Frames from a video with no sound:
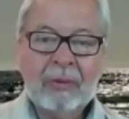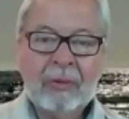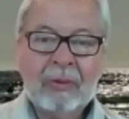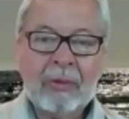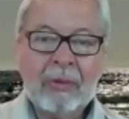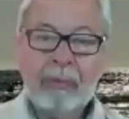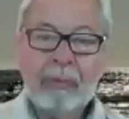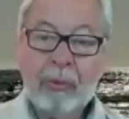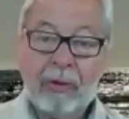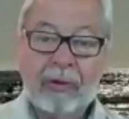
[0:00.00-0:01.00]
great
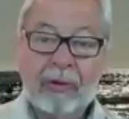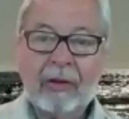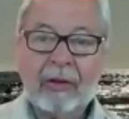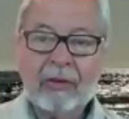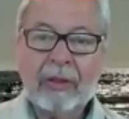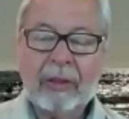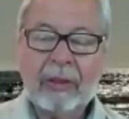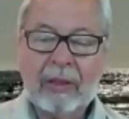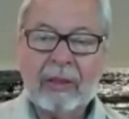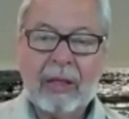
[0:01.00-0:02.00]
importance, actually, and a
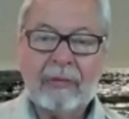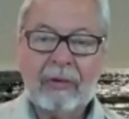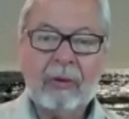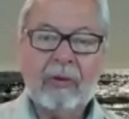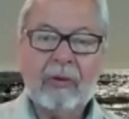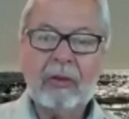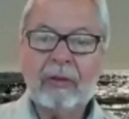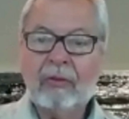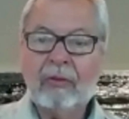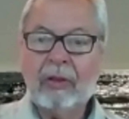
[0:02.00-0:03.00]
lot of influence in the
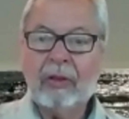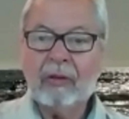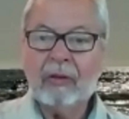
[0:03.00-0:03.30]
field.